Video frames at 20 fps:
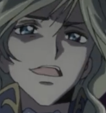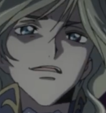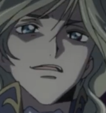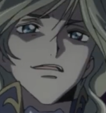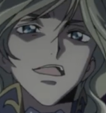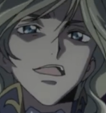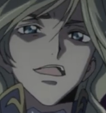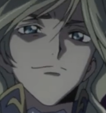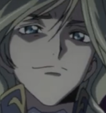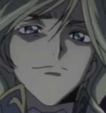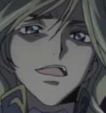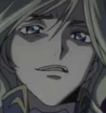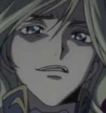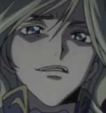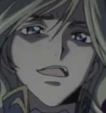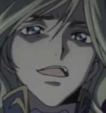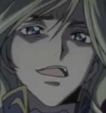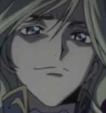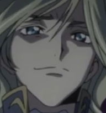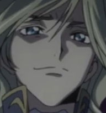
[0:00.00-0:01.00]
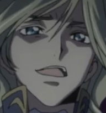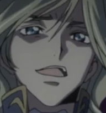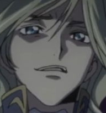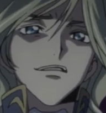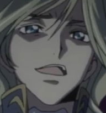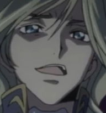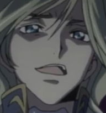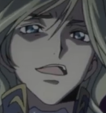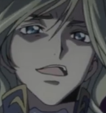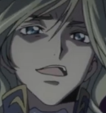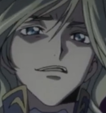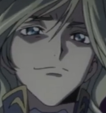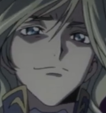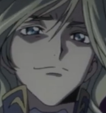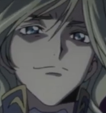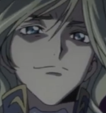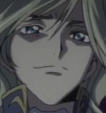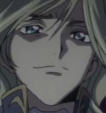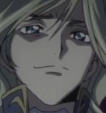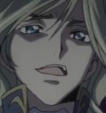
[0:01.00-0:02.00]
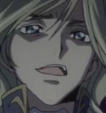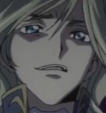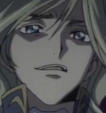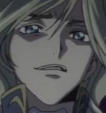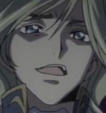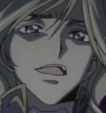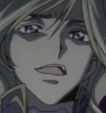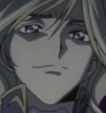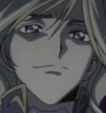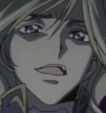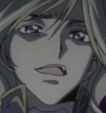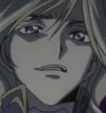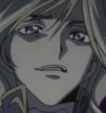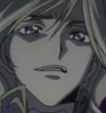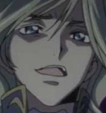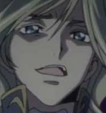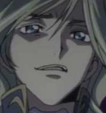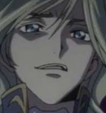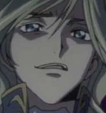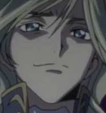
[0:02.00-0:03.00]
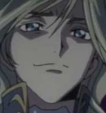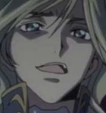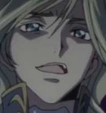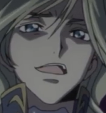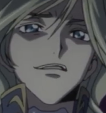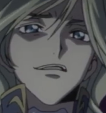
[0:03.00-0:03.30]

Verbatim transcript: in a limited space which chokes out all other life.